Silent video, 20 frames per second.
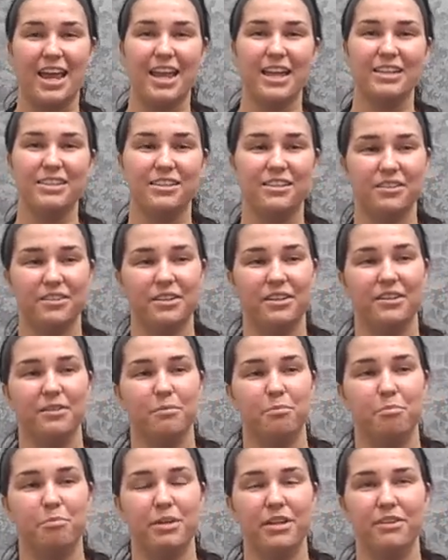It's
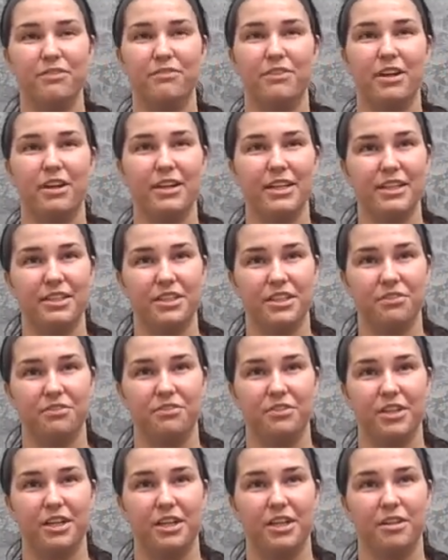been very
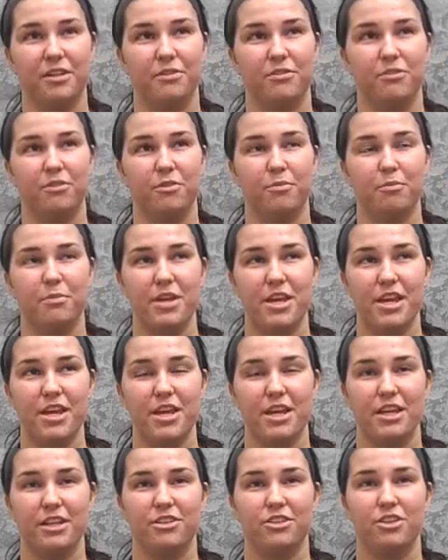different for
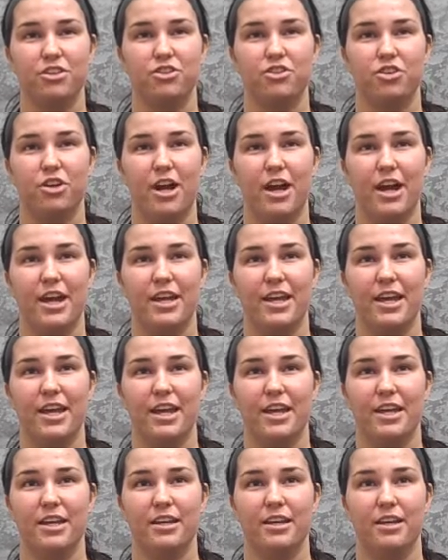me to try
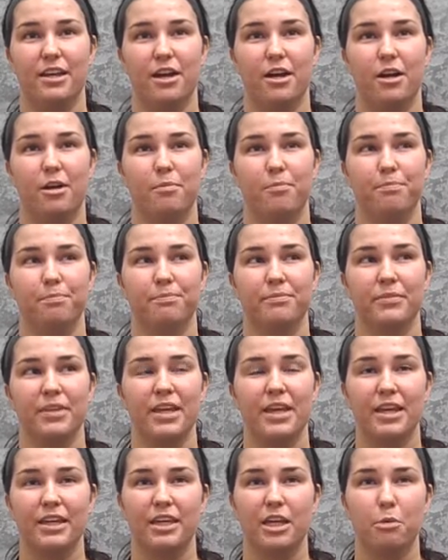and
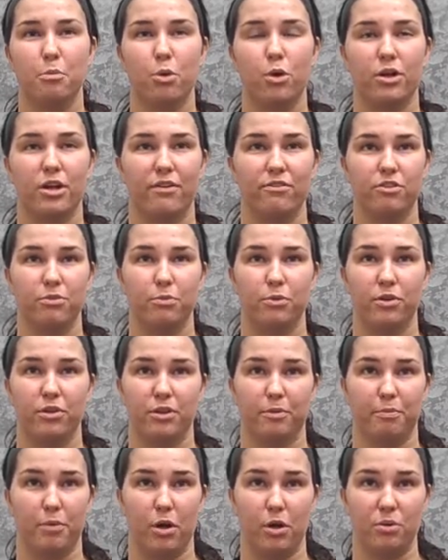get more comfortable in
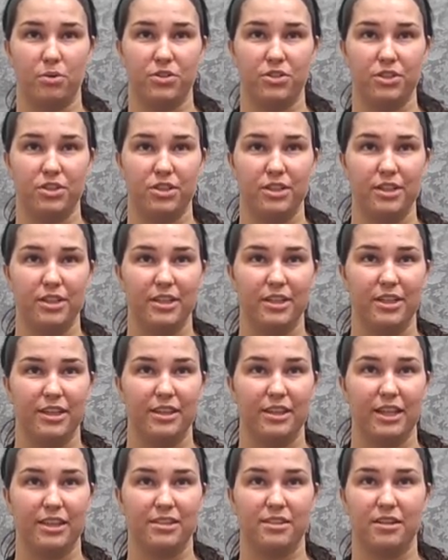the post.
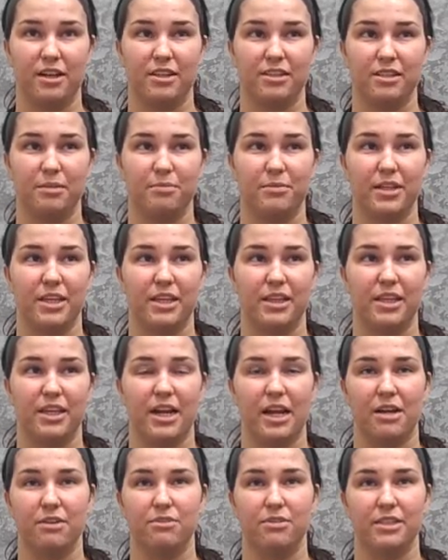That's not something that
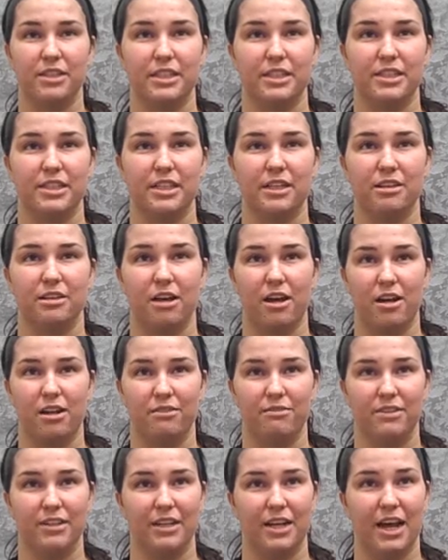I really did a lot
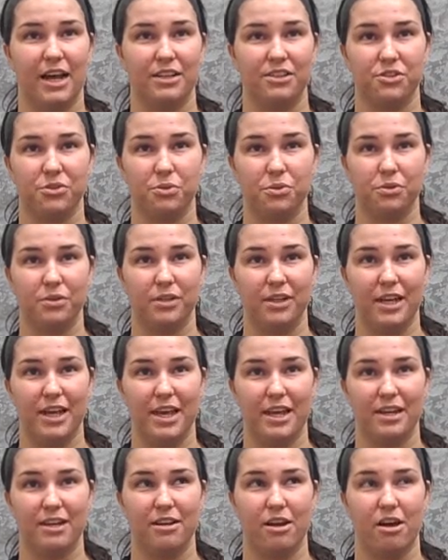of in high school
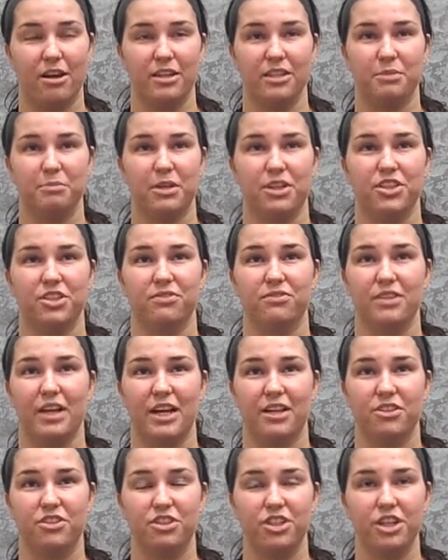and not as much of
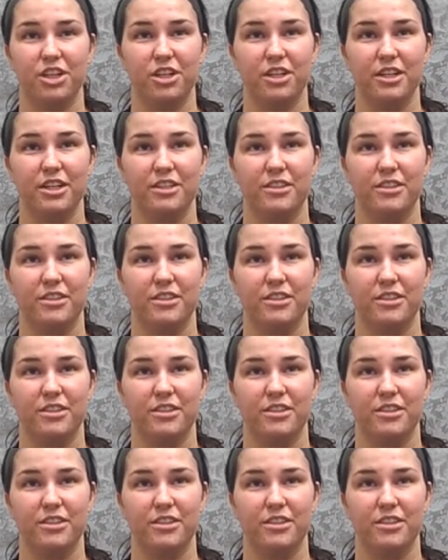last year.